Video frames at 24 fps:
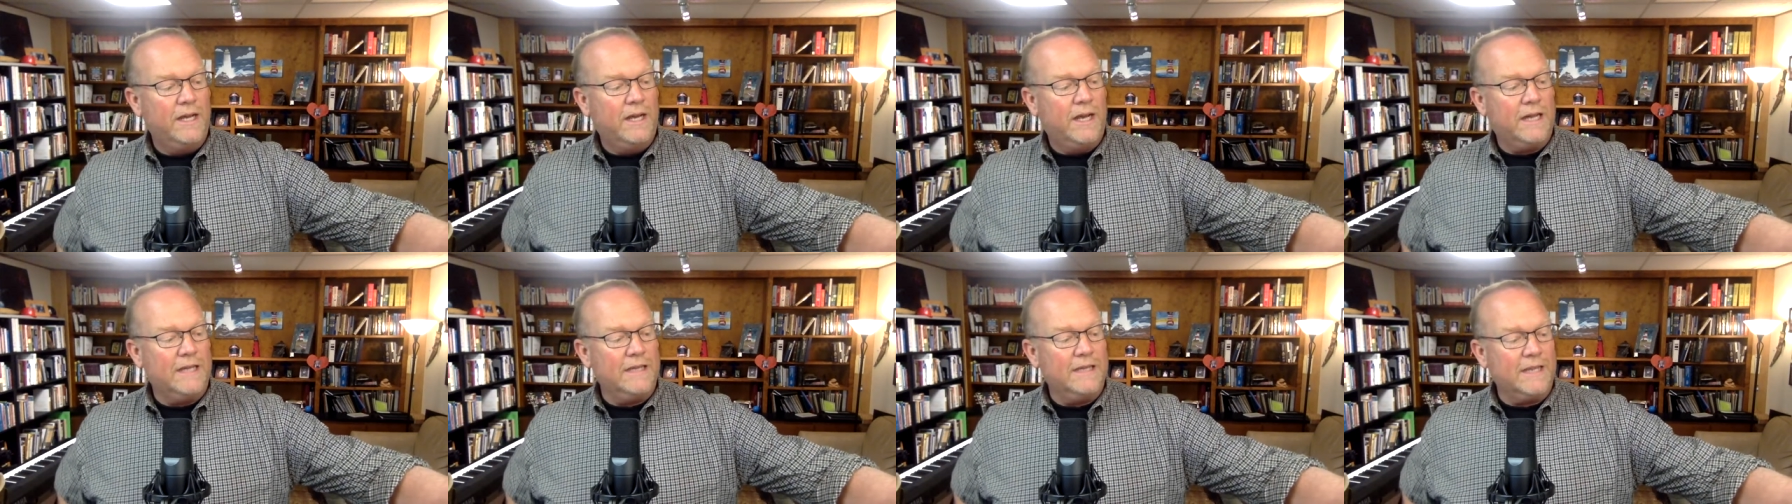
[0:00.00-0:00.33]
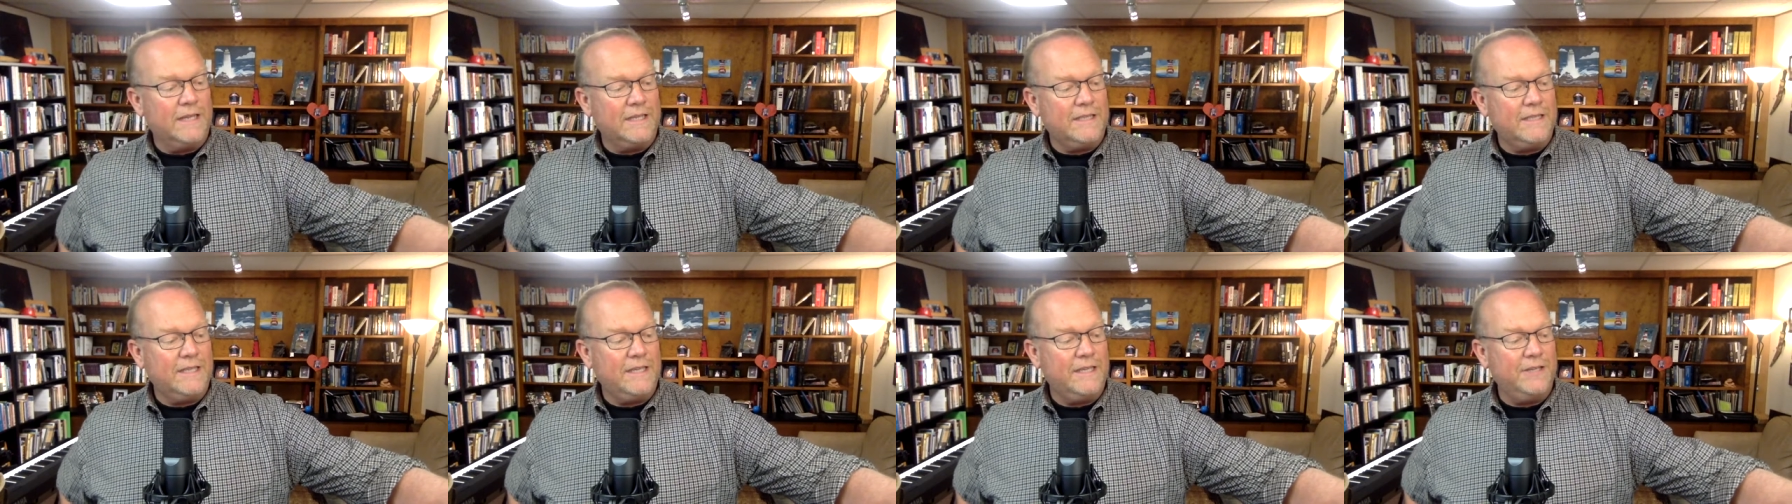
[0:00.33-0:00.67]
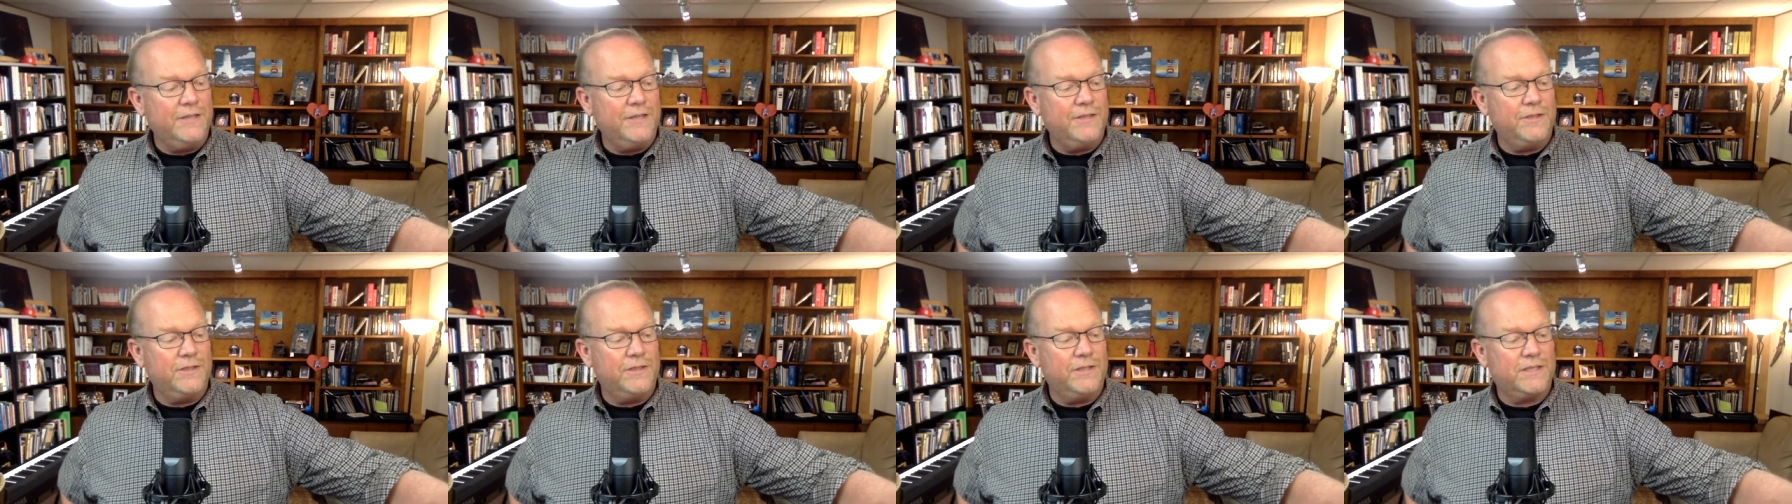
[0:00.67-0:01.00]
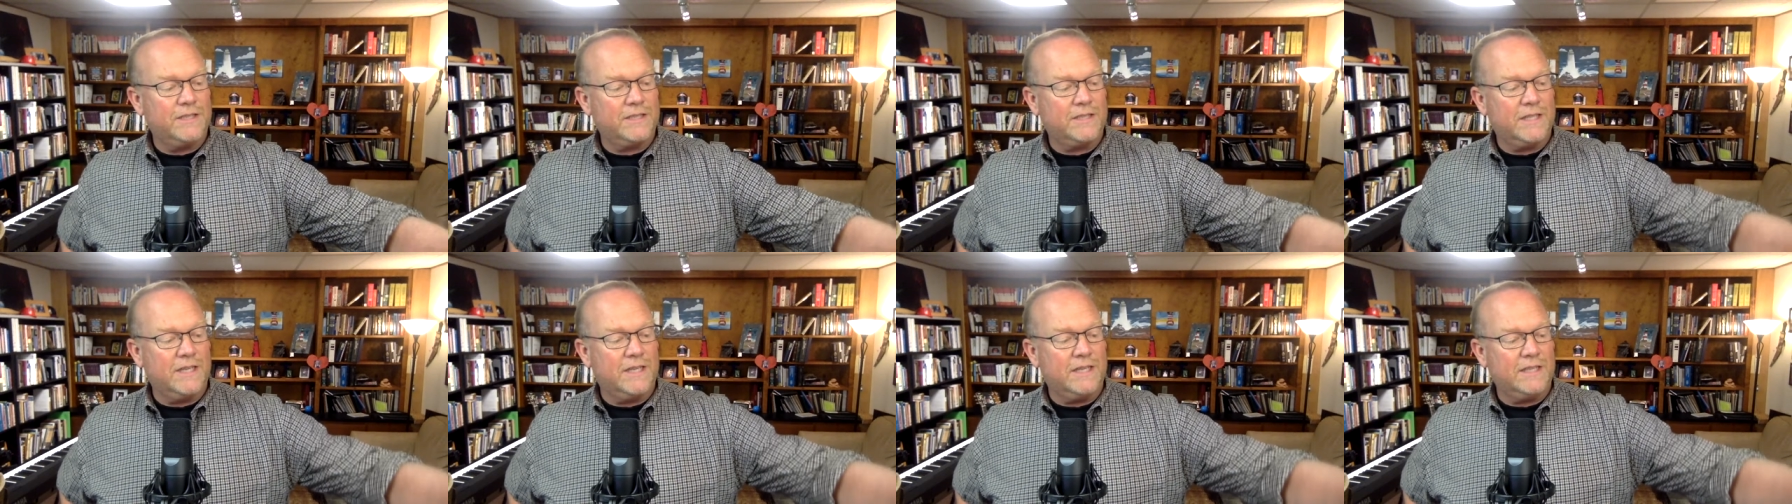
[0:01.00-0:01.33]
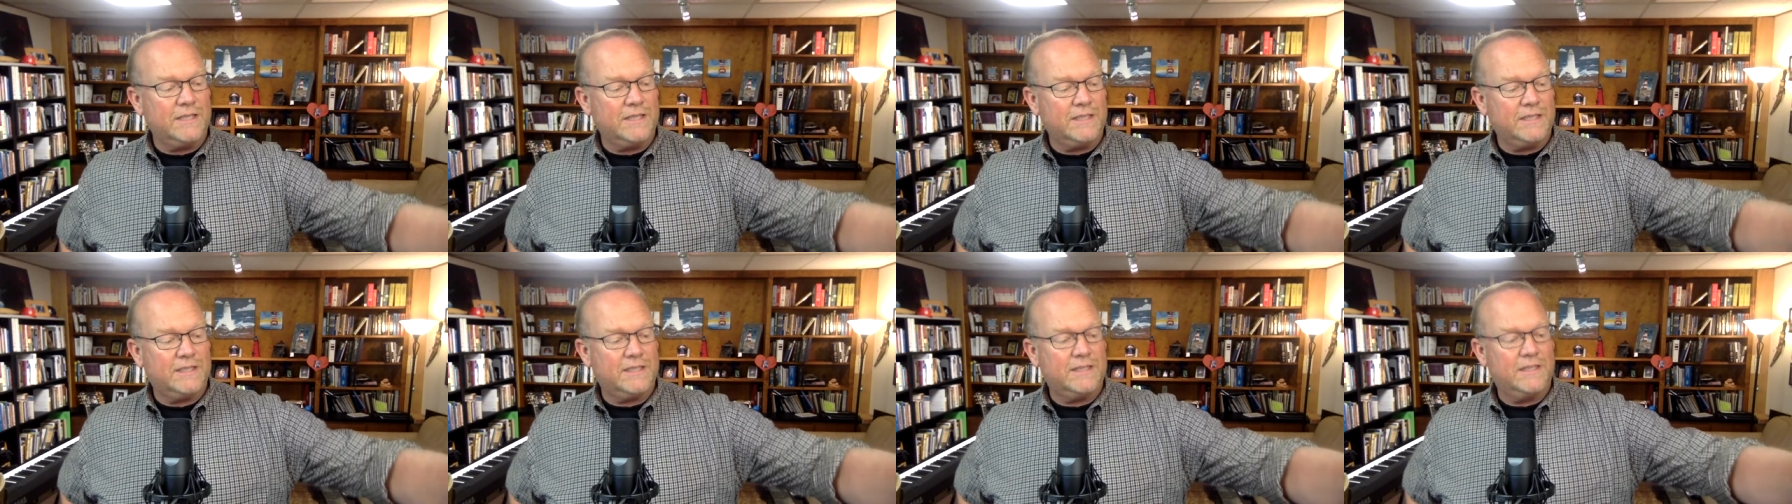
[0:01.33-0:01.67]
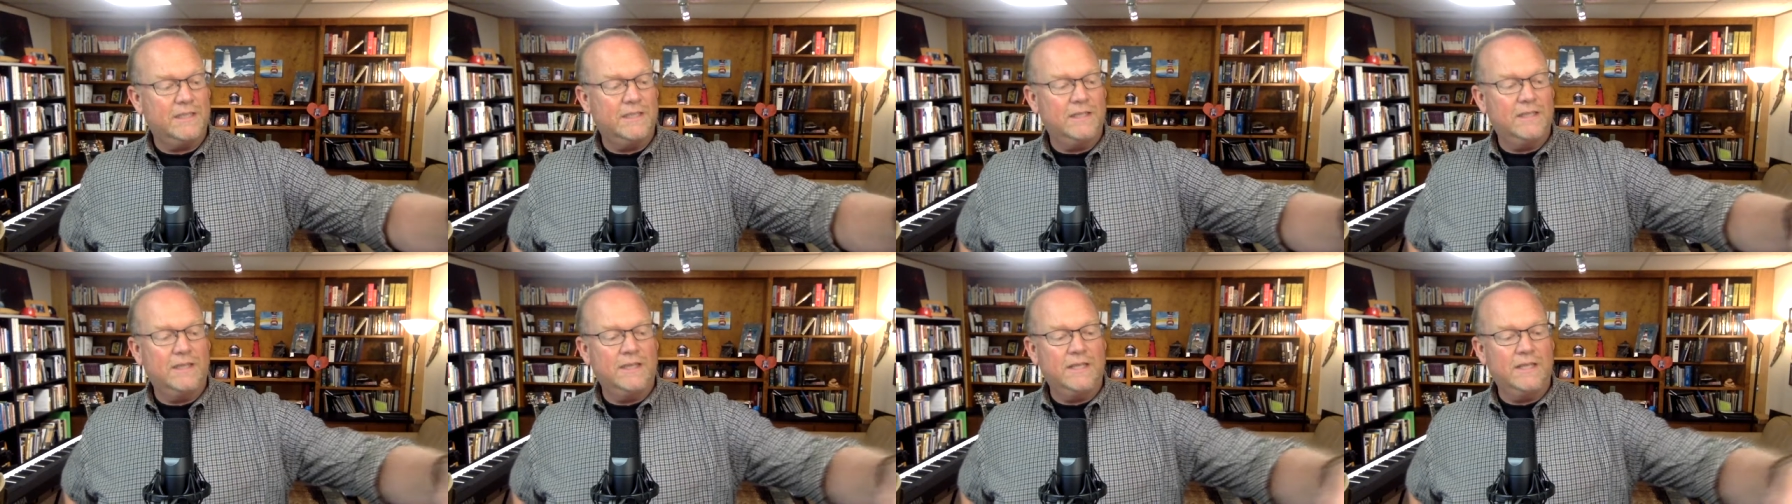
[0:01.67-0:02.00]
I'd like to hear you discuss
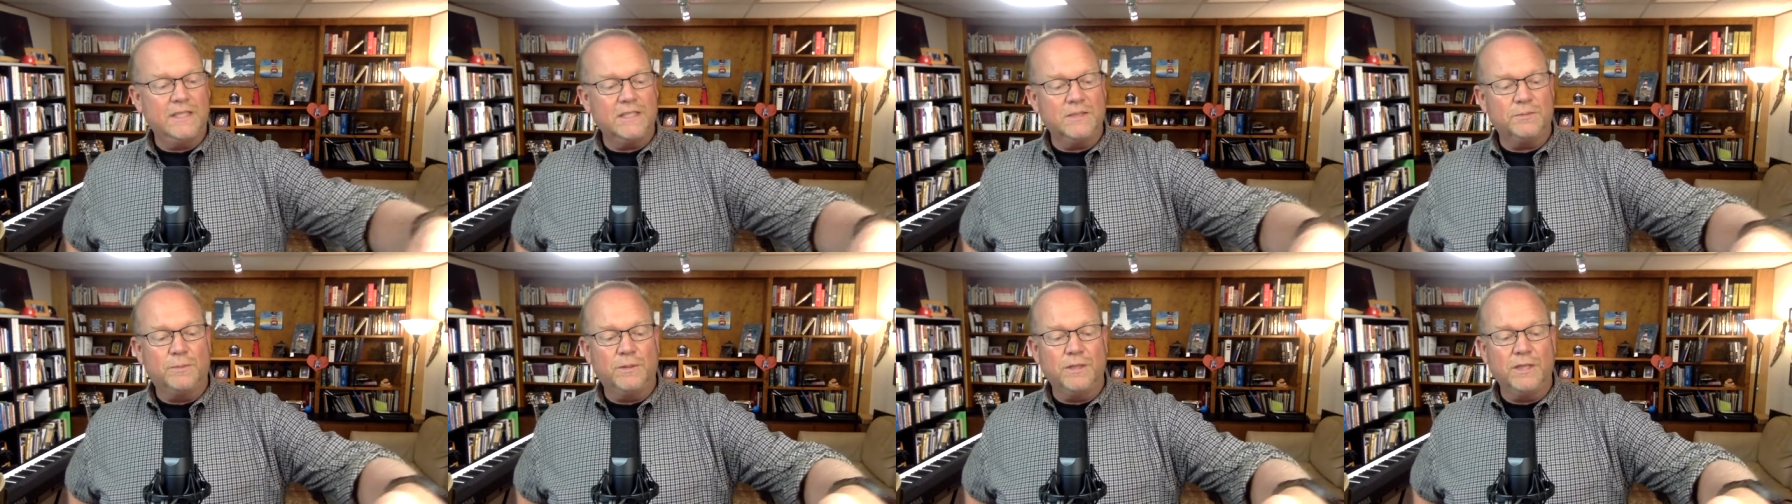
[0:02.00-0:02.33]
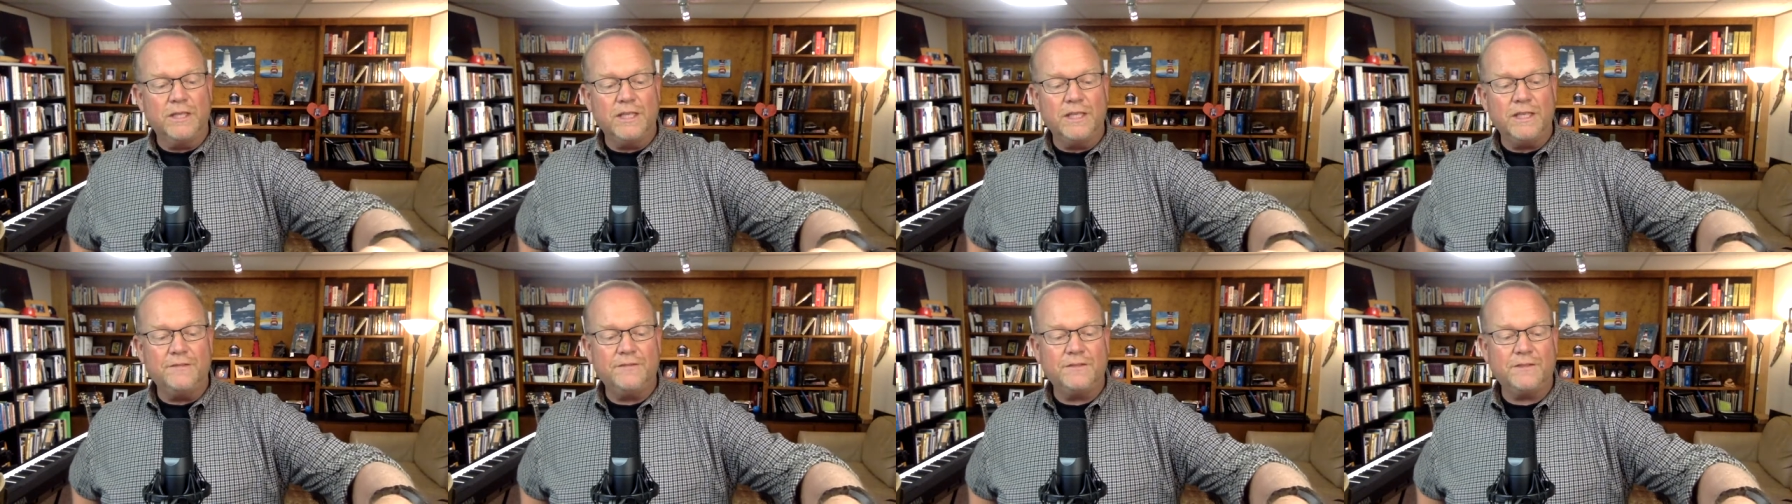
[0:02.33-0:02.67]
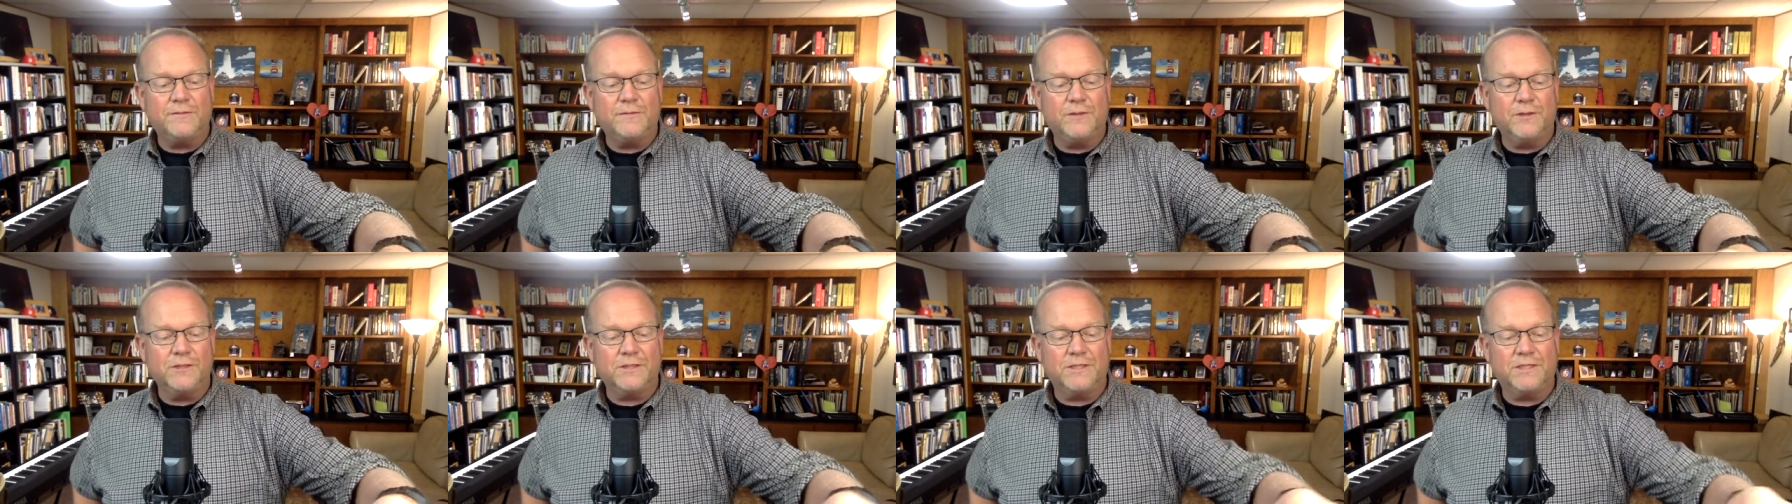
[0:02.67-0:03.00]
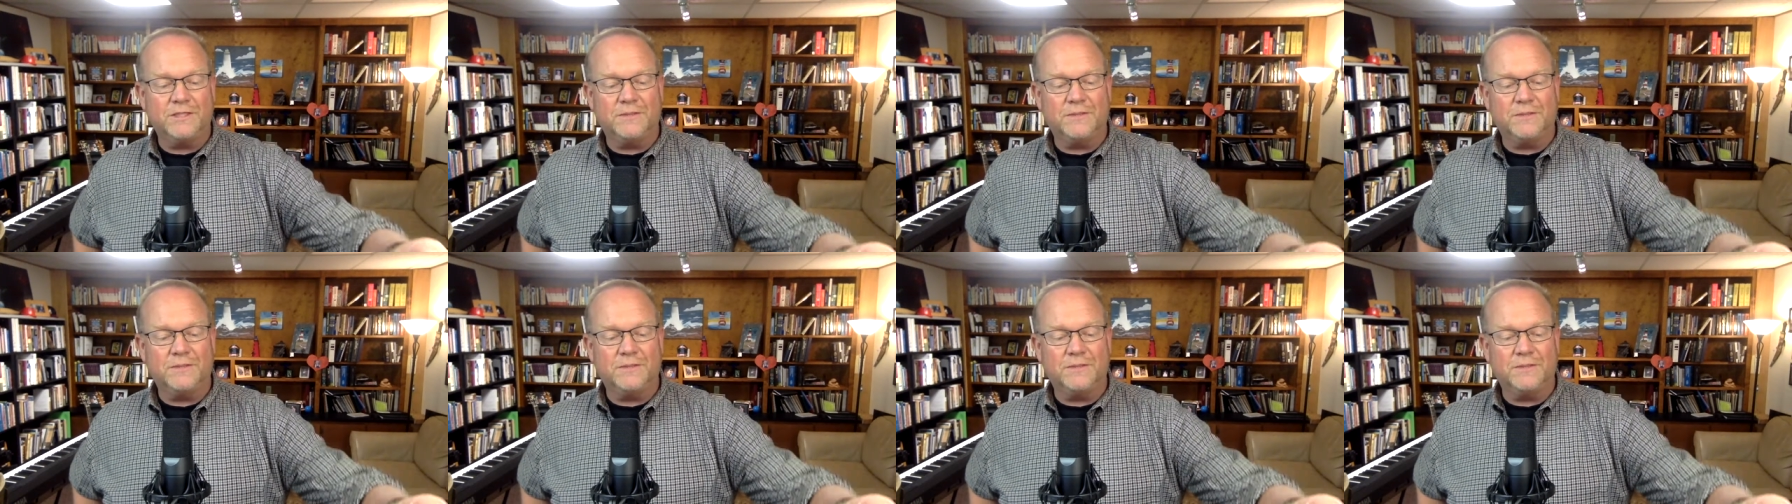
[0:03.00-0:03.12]
these beliefs versus